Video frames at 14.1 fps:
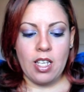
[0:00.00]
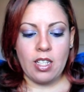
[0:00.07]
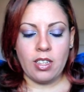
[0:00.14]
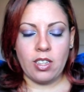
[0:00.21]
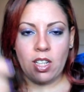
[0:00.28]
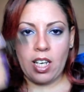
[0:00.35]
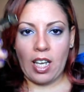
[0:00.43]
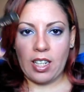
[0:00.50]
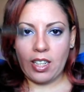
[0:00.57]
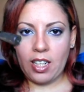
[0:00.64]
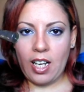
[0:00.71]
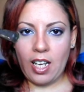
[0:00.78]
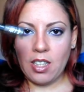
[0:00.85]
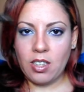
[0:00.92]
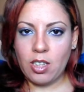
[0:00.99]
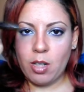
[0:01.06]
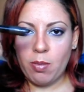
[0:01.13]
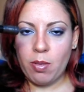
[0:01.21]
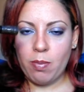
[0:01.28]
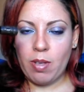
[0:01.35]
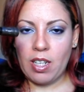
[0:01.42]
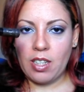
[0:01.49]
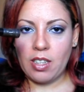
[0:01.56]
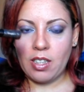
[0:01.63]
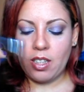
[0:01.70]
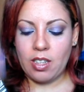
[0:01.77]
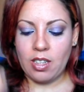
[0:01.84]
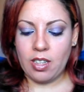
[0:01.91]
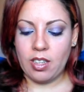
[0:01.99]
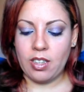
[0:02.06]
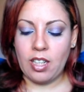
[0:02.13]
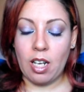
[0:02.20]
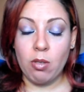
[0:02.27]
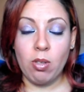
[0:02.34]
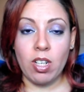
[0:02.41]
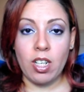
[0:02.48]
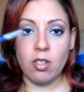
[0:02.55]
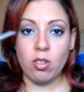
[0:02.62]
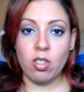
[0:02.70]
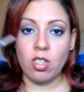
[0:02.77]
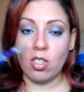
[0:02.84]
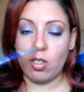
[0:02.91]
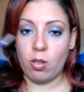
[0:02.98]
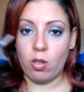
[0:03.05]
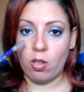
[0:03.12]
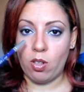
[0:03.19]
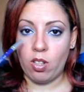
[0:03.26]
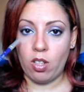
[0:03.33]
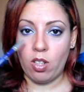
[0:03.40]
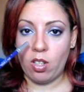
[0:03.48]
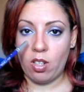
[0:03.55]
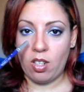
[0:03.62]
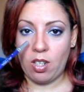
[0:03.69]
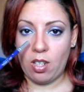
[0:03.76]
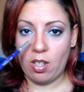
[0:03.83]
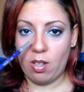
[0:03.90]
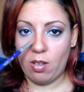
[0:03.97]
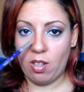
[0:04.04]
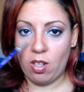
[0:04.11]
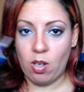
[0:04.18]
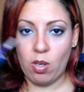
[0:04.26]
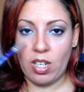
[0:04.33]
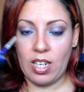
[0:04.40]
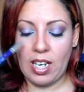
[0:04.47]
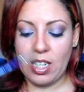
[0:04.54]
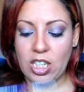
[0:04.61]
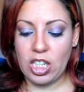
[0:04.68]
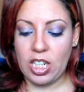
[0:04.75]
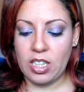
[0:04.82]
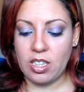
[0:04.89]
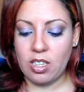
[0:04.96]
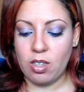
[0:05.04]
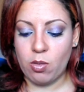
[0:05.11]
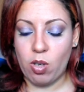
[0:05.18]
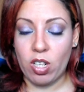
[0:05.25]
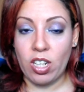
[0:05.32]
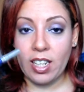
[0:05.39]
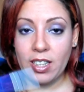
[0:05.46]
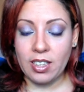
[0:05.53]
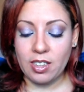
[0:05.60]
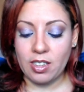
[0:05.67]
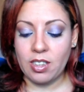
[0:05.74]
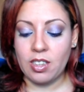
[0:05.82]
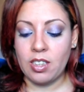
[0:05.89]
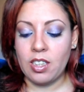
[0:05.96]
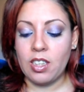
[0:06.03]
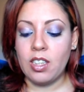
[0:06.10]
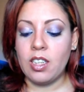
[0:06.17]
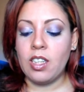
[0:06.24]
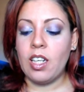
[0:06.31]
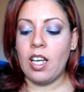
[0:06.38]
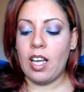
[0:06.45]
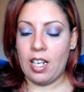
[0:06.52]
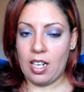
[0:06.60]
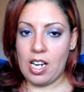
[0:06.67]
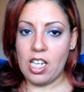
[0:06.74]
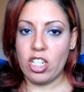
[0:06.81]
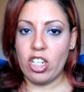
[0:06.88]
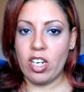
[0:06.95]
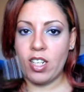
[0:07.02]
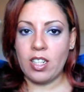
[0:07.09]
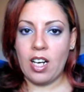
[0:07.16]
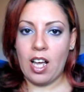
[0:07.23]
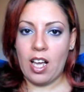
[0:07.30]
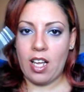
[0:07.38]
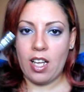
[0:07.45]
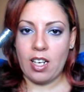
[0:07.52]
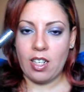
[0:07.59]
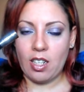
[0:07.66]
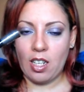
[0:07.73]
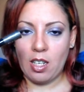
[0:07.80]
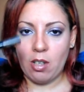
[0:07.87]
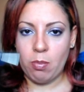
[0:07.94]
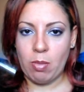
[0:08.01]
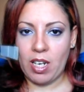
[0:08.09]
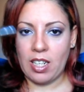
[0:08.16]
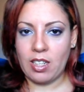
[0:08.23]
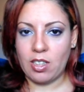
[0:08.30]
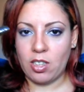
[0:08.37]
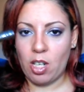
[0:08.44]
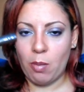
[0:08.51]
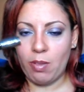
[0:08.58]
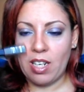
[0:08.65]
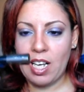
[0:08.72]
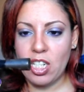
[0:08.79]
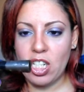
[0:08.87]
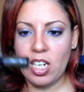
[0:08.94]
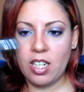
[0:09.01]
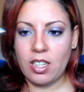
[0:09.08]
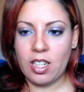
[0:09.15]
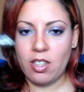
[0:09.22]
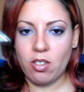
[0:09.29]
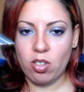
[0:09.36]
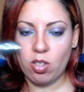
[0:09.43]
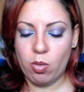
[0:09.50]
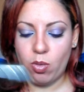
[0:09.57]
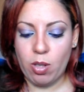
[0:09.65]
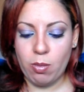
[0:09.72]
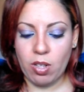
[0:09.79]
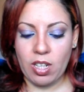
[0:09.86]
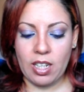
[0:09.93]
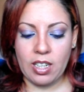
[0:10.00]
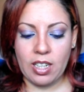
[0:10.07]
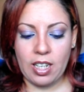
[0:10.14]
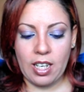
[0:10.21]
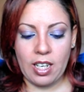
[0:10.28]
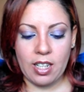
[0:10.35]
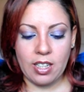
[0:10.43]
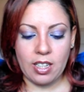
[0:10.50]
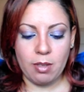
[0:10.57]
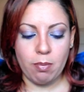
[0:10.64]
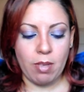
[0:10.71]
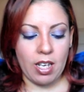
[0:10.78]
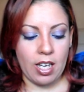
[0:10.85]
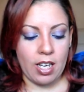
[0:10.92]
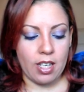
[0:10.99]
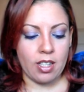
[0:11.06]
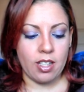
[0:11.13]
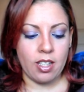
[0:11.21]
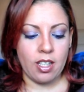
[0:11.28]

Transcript: The Getting Line on top of that one I use on the lower lash line, waterline, and lash line. And on my top lash line, I use the Rainbow Getting Line in black.